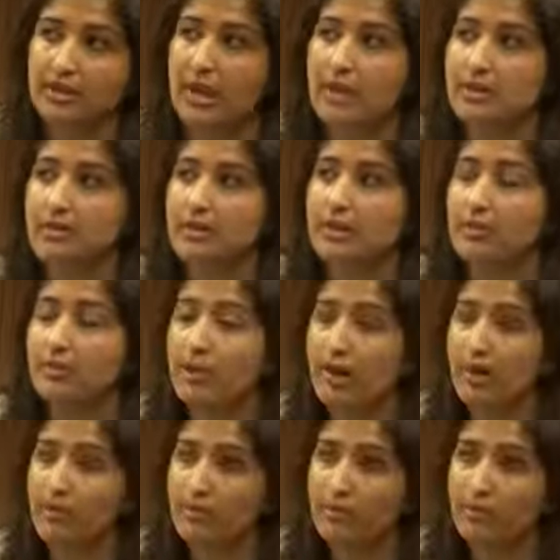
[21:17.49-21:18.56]
It has been
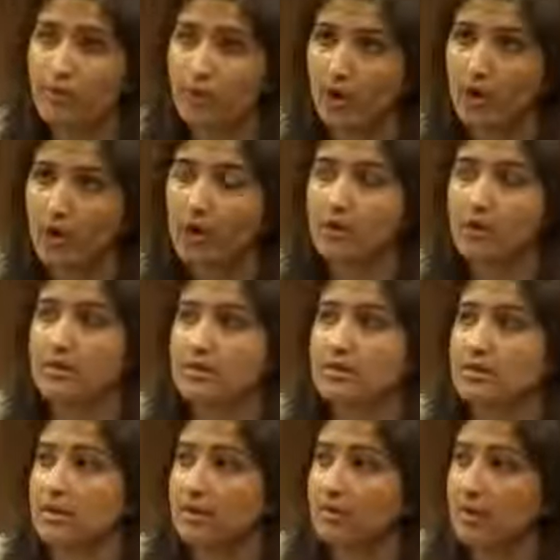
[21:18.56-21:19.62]
applied before and it's
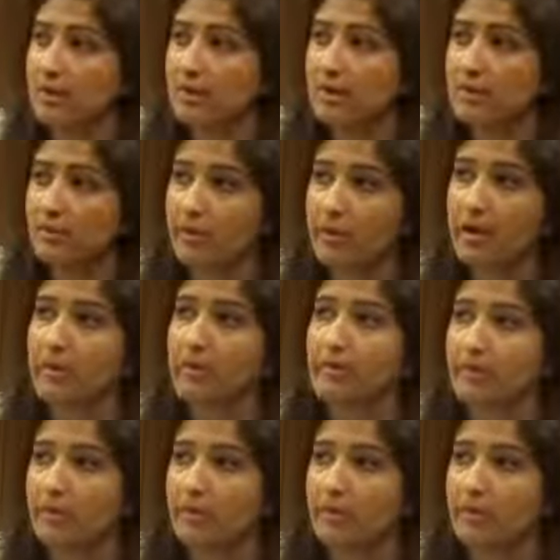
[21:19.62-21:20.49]
still being applied,